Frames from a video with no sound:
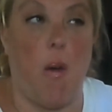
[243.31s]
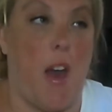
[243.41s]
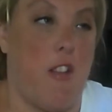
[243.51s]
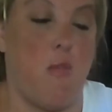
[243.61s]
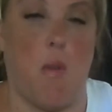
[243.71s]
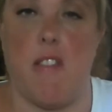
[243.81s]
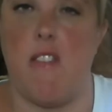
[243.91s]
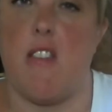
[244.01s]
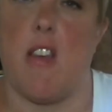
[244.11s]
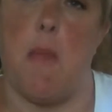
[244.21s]
I just wanted to
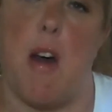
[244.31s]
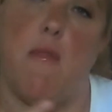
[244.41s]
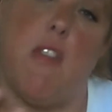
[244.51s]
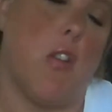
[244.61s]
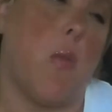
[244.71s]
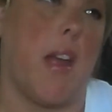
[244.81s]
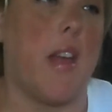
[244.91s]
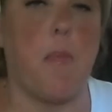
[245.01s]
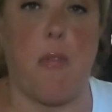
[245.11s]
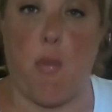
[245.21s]
come on real quick
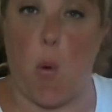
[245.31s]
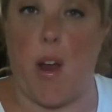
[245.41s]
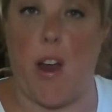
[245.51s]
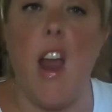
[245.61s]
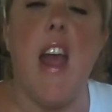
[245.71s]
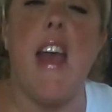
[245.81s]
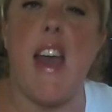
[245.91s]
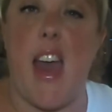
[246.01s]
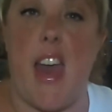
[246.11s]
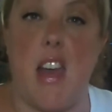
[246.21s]
before
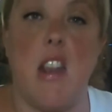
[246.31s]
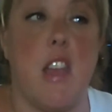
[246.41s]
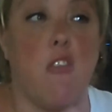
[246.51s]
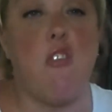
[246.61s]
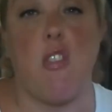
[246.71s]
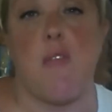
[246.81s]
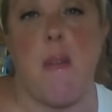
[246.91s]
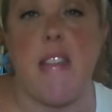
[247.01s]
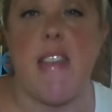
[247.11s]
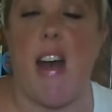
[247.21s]
and introduce
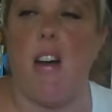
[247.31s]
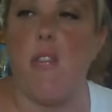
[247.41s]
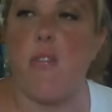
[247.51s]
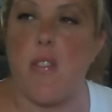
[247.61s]
myself,